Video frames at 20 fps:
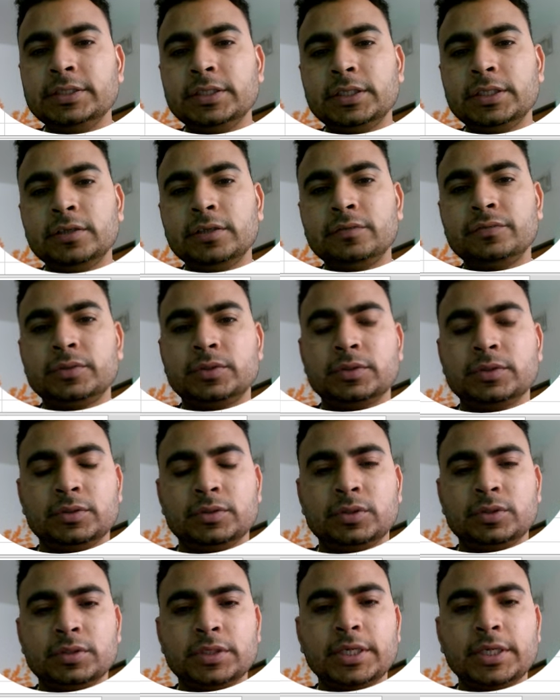instead of
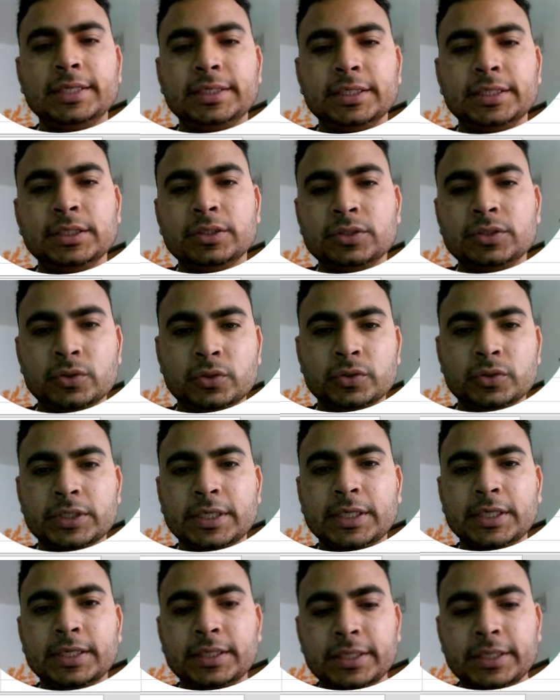selecting the
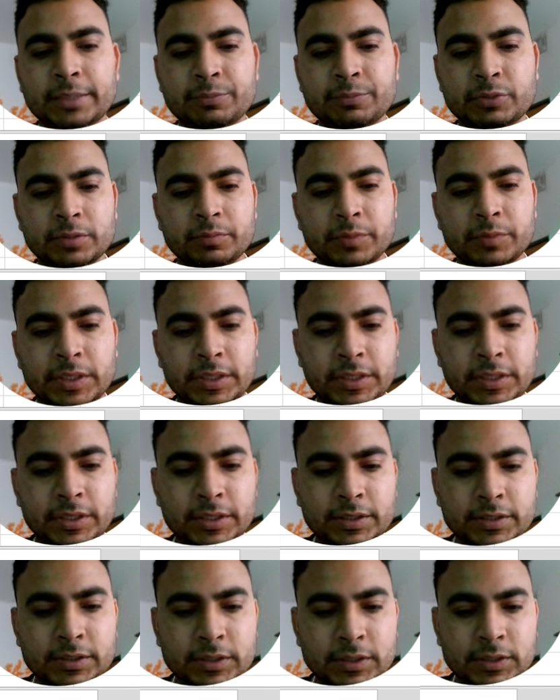source, I can type
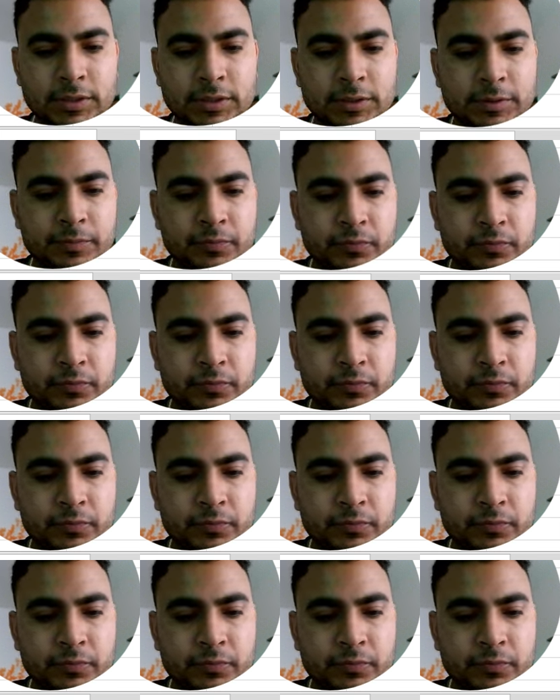something here.